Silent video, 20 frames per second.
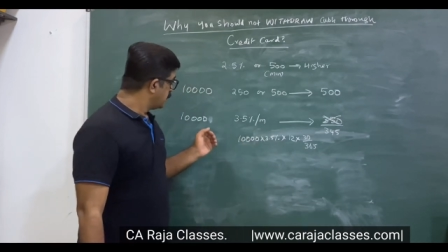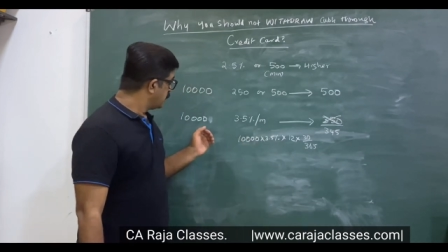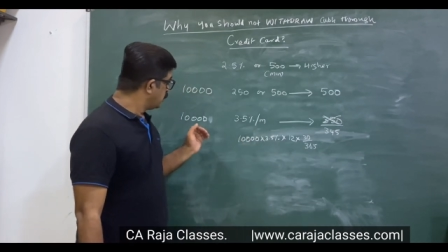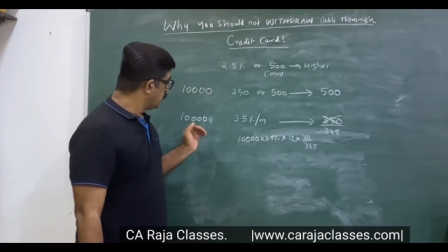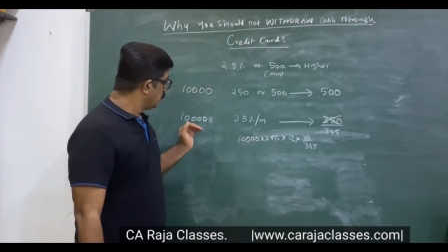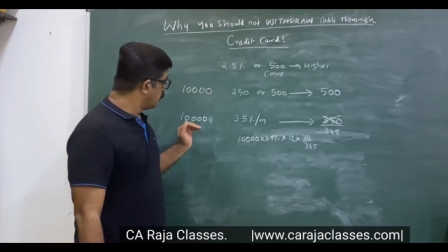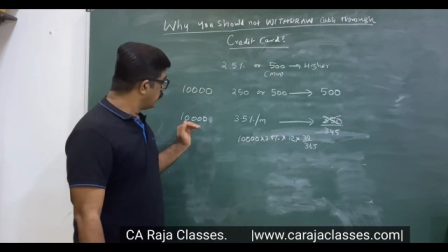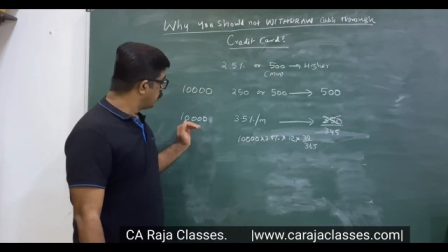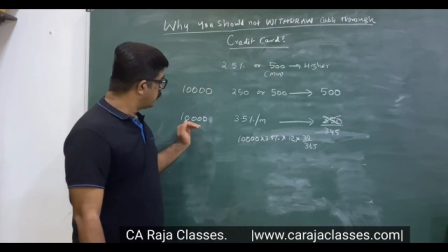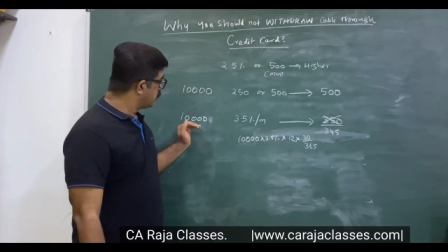
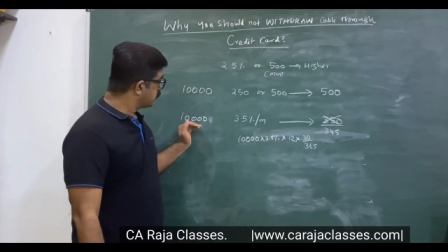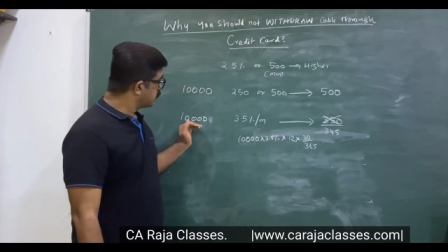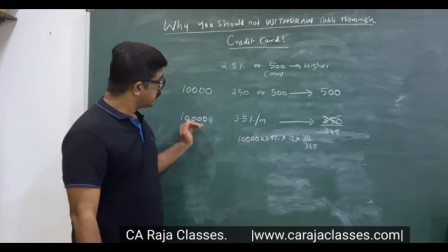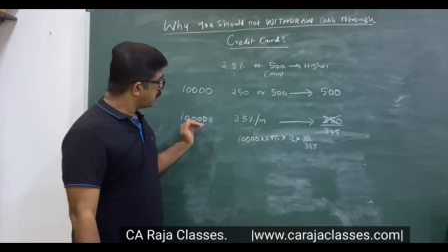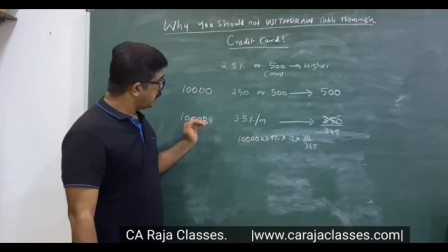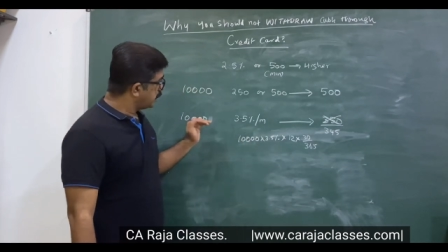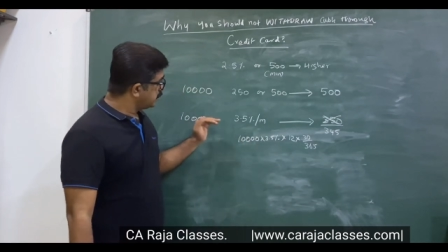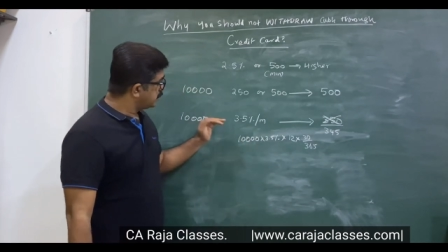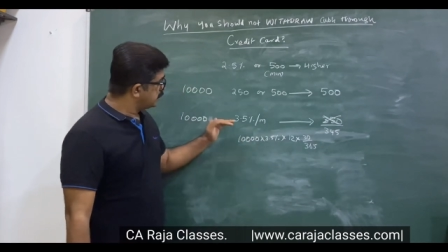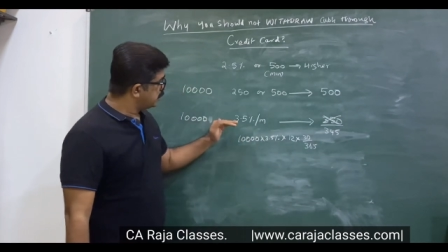you
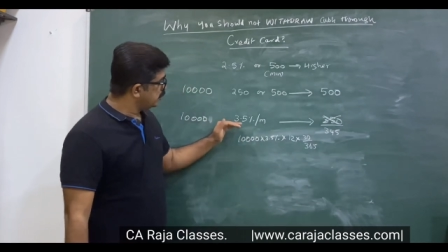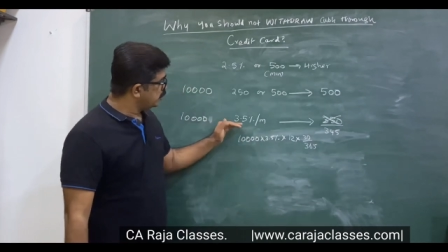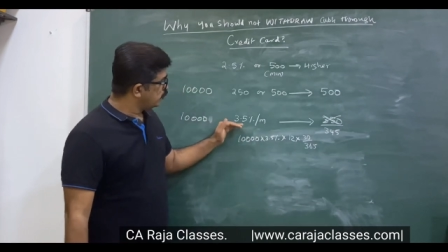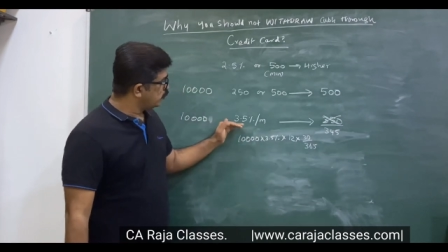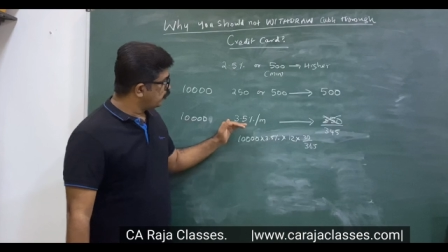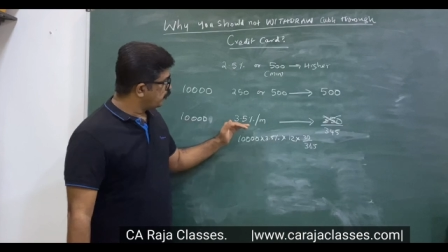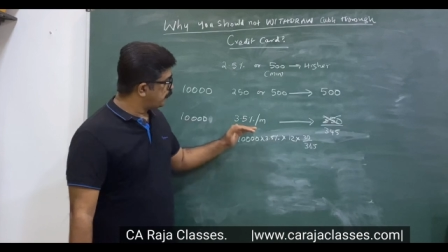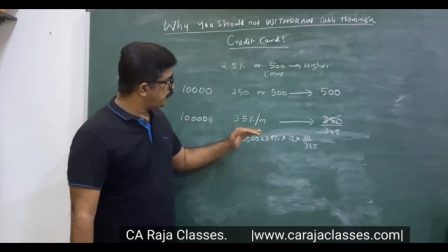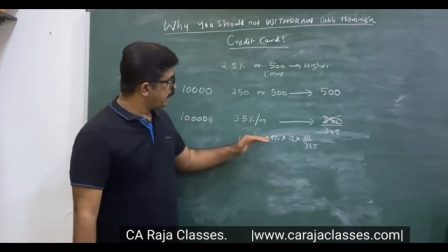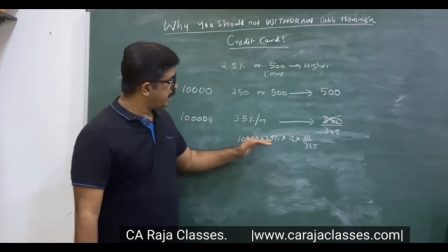
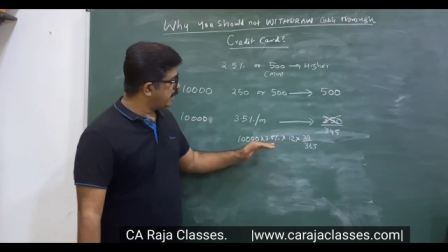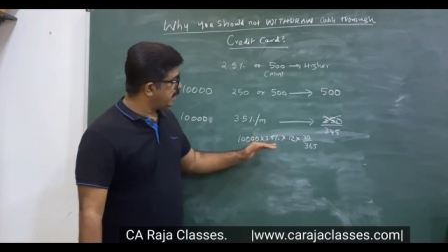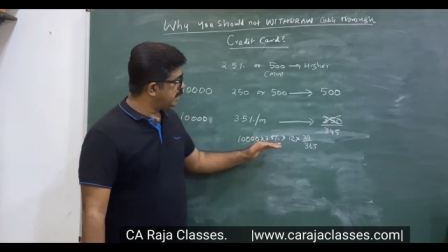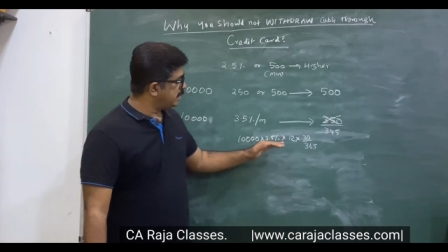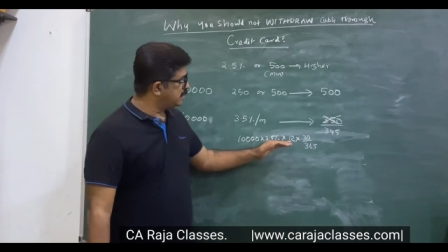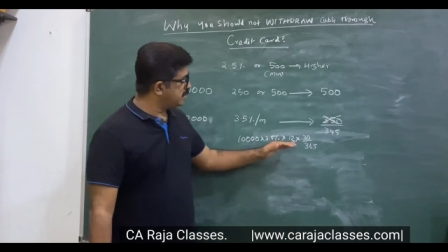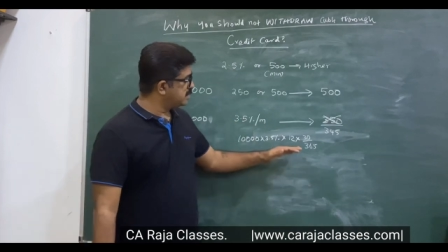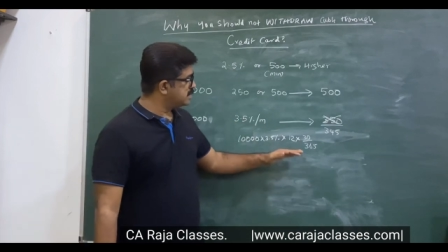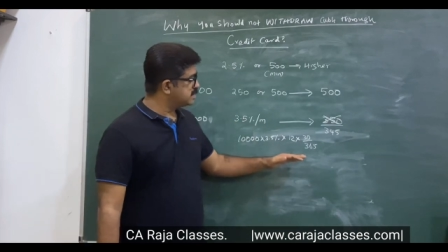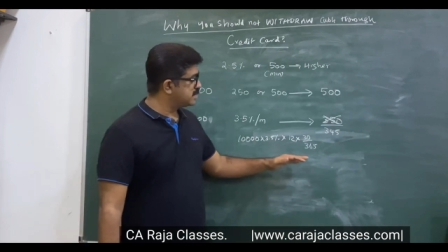continue
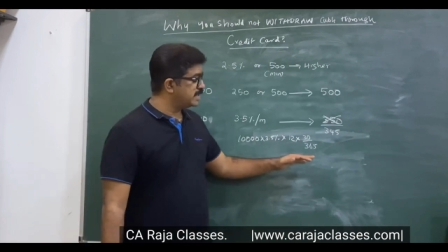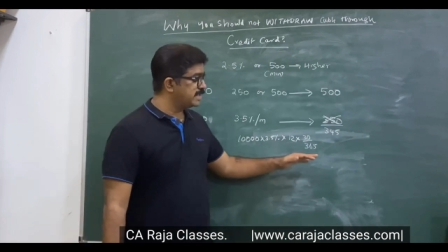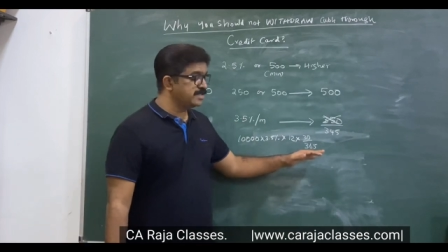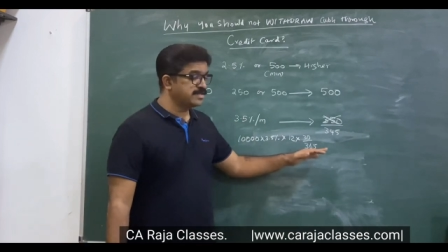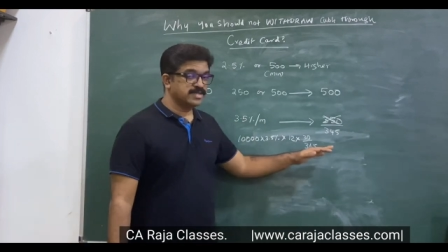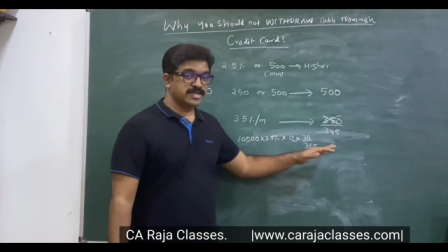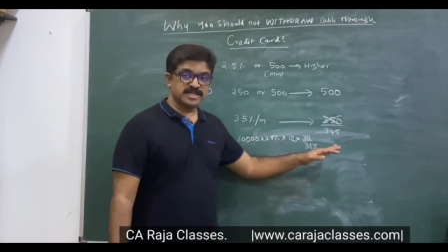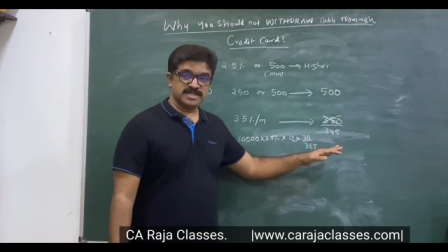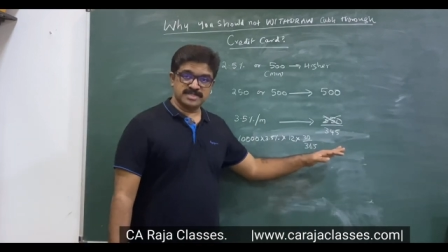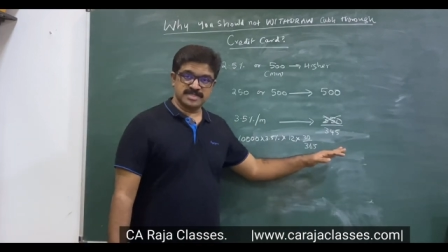paying this
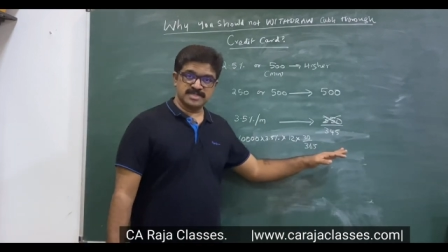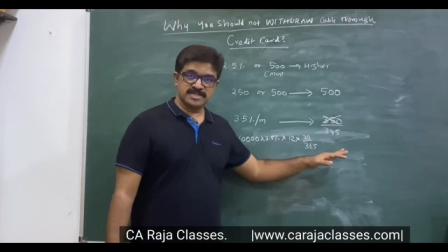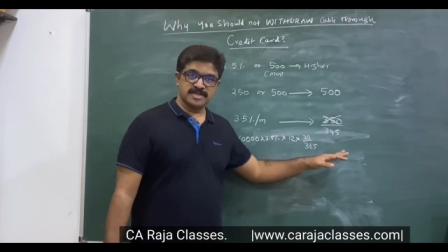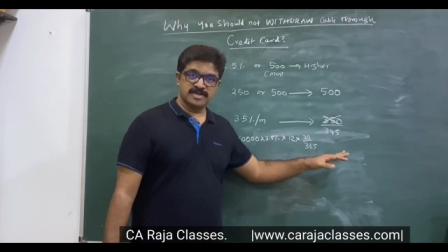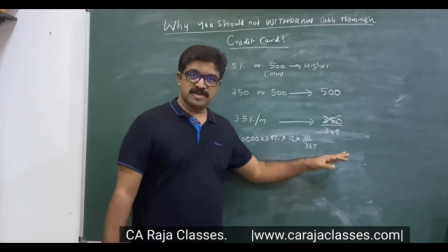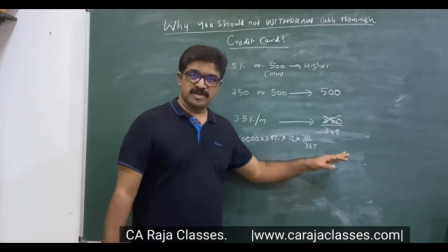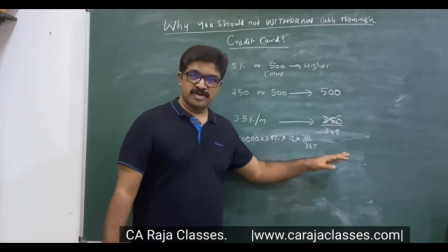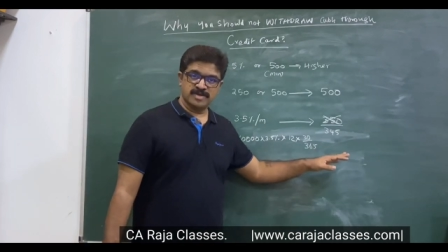interest